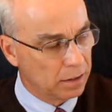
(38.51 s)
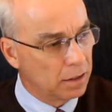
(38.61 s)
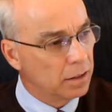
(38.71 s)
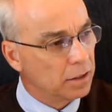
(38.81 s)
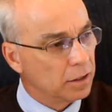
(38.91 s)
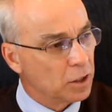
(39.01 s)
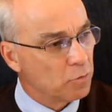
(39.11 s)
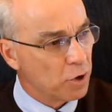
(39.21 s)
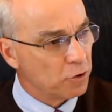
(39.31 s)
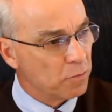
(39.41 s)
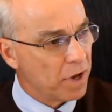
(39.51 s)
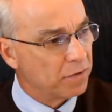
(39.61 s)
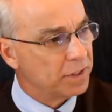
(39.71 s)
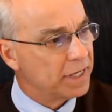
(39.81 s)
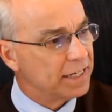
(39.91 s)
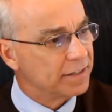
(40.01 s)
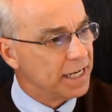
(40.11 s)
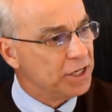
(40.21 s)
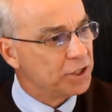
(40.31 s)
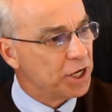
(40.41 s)
The component method takes
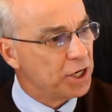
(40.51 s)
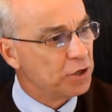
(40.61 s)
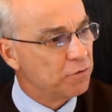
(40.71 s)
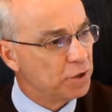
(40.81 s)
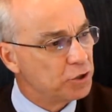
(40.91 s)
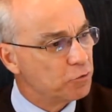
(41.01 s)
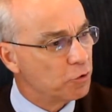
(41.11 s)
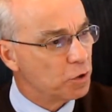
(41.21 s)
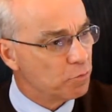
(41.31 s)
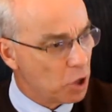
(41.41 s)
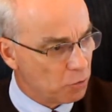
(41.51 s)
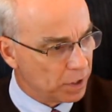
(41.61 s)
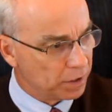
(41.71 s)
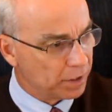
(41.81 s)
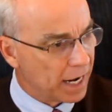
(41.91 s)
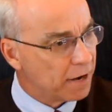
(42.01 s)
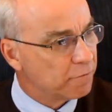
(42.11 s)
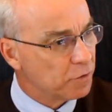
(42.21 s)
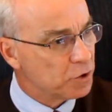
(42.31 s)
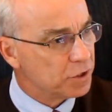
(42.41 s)
each individual component
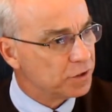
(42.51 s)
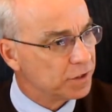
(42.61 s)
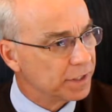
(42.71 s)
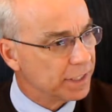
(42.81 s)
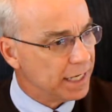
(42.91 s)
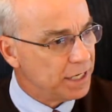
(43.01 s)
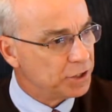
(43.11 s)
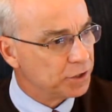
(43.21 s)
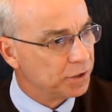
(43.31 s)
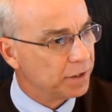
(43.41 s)
and funds each